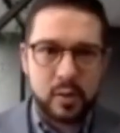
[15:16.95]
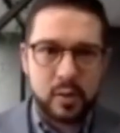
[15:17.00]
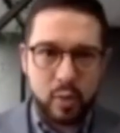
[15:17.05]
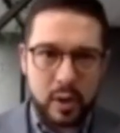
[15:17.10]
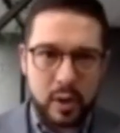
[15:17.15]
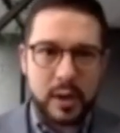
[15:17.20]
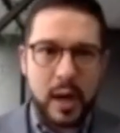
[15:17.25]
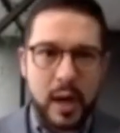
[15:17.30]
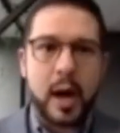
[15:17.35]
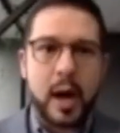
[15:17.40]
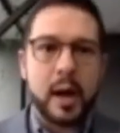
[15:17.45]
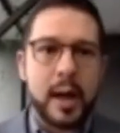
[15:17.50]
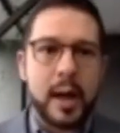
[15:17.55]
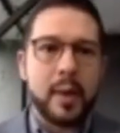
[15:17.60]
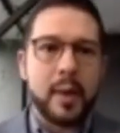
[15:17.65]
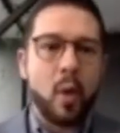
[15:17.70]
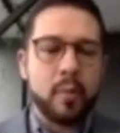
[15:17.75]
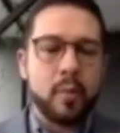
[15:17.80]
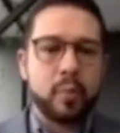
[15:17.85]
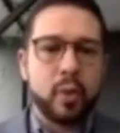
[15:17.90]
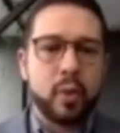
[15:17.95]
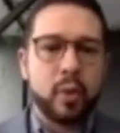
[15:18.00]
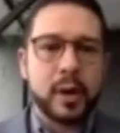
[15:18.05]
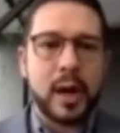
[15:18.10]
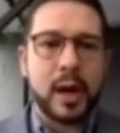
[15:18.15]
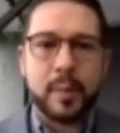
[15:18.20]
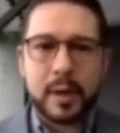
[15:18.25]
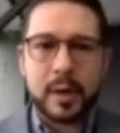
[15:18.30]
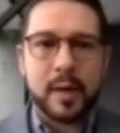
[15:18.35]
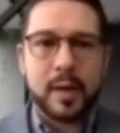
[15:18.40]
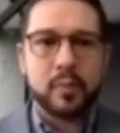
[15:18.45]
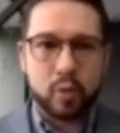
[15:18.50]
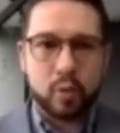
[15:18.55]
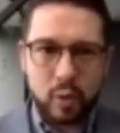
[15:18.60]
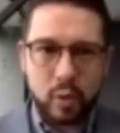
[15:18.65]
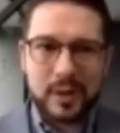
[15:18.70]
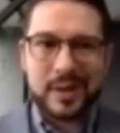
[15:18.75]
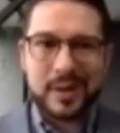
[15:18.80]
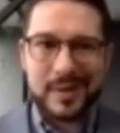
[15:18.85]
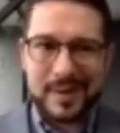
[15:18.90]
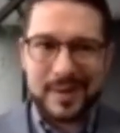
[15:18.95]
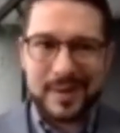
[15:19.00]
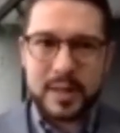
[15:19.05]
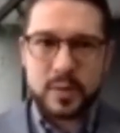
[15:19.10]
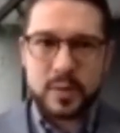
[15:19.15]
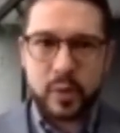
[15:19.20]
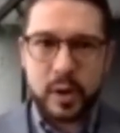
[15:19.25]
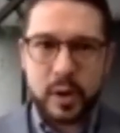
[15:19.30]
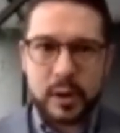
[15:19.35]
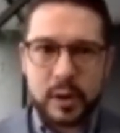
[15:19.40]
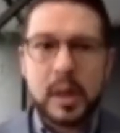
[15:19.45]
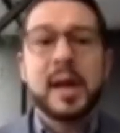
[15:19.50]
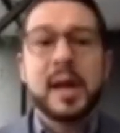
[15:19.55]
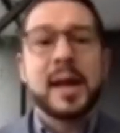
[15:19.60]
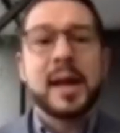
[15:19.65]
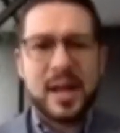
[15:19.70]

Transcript: Really, at one point I became really desperate.